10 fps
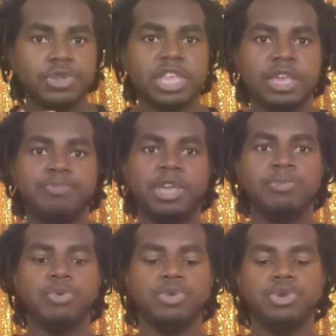to see
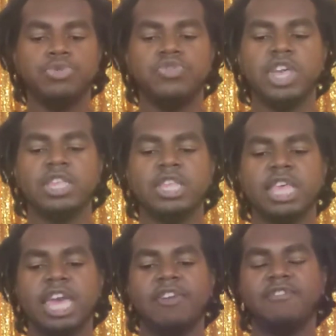people do things that
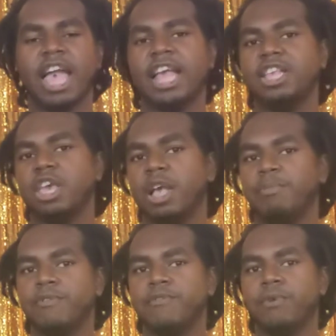they have not
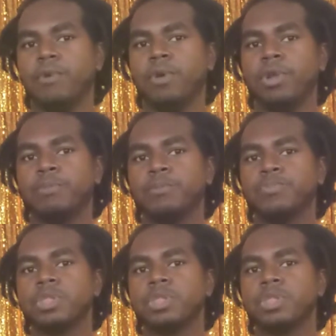done before